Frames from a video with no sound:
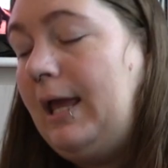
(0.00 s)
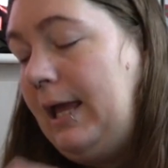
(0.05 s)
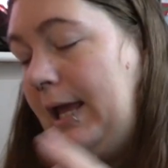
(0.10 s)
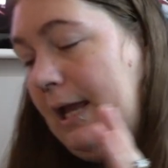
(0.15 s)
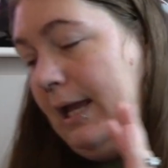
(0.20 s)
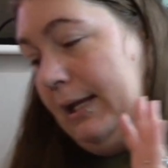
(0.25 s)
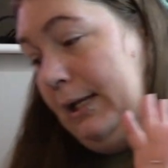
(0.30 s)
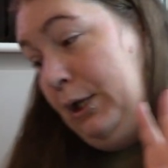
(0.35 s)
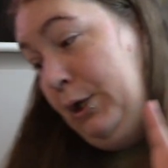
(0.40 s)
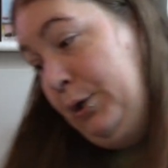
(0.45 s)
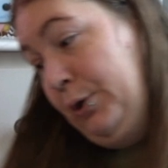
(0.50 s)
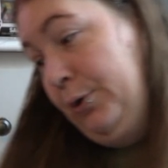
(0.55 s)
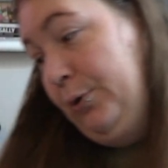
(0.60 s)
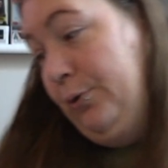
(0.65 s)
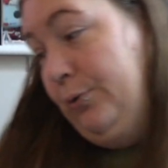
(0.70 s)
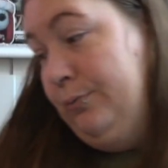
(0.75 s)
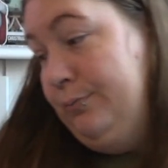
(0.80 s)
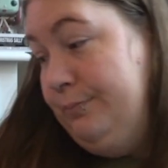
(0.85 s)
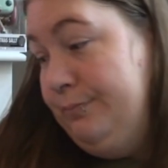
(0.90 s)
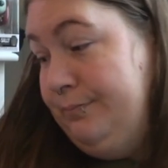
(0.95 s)

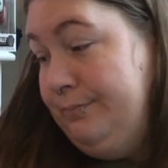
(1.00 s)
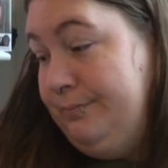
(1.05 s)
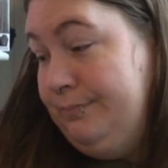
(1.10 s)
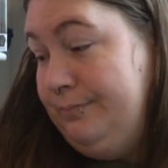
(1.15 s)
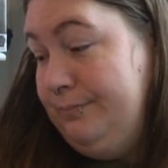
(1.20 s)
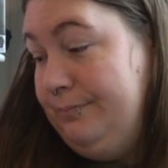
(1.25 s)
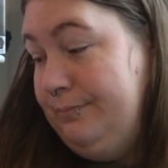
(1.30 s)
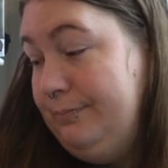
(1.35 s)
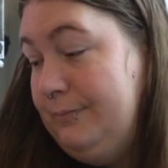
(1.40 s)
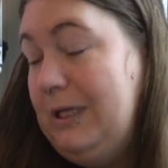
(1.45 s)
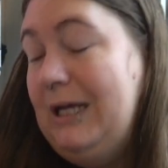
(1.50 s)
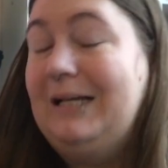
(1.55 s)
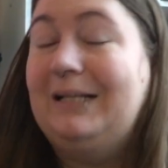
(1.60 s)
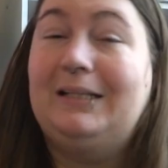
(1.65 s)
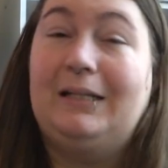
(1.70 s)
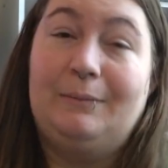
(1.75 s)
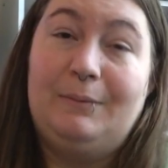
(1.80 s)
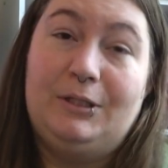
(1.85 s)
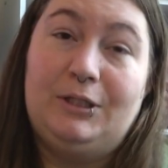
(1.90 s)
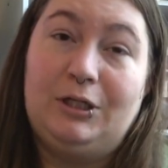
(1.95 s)
Anywho,
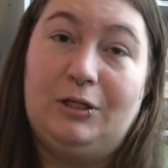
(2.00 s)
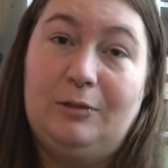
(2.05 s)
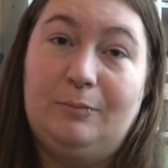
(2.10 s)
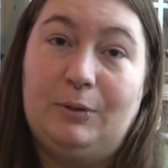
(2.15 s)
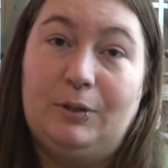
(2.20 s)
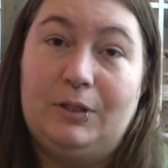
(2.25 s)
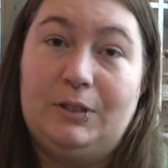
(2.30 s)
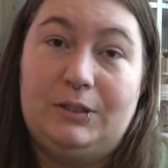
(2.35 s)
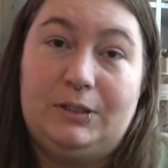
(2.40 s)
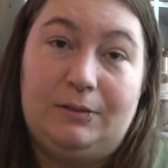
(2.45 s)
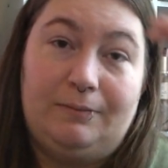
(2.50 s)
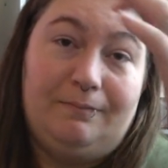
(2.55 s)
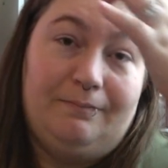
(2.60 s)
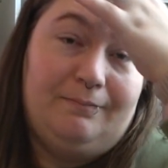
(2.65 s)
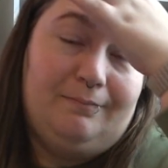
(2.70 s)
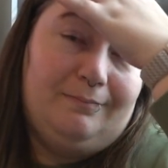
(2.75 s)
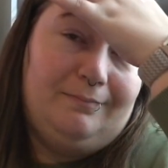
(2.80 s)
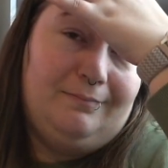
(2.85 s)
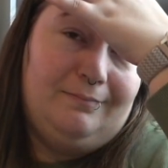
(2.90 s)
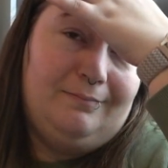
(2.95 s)
let me share the books
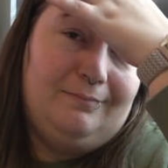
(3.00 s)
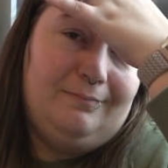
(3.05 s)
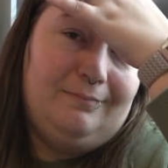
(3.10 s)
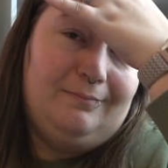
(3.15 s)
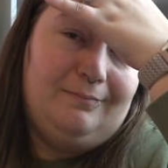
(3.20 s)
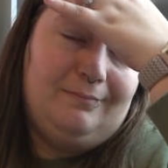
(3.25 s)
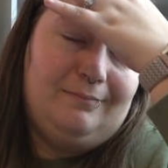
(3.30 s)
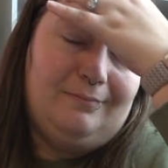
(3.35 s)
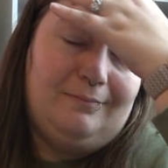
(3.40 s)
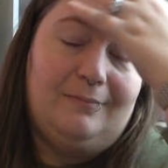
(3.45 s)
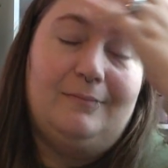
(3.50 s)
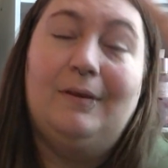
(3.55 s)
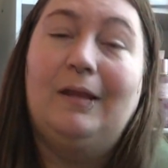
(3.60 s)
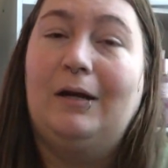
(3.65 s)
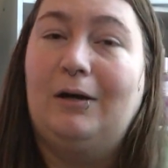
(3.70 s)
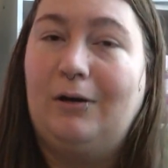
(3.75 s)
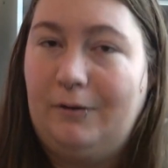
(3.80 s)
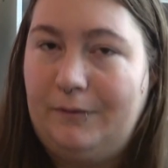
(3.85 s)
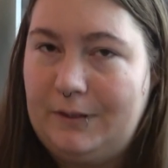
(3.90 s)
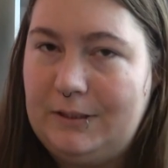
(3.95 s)

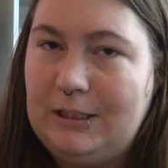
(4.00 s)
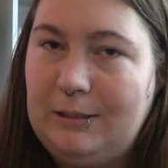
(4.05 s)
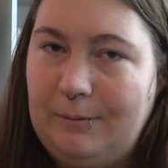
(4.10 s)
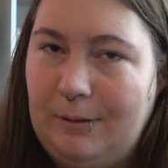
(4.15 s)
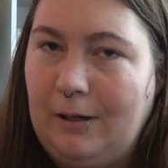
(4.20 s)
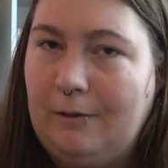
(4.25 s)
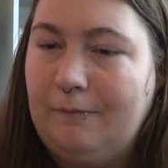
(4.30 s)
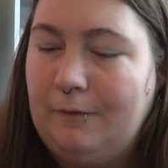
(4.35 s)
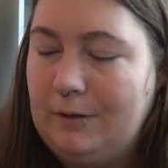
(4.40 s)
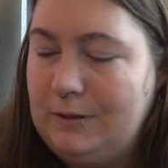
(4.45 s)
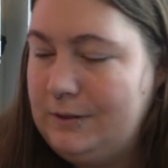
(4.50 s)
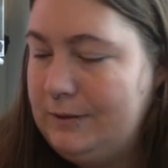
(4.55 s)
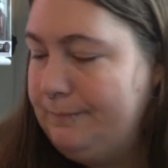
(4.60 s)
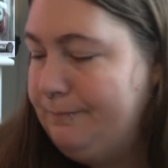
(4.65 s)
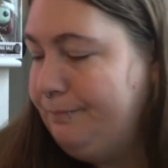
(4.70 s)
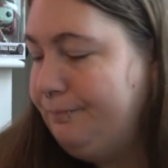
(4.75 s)
that are on the TBR first.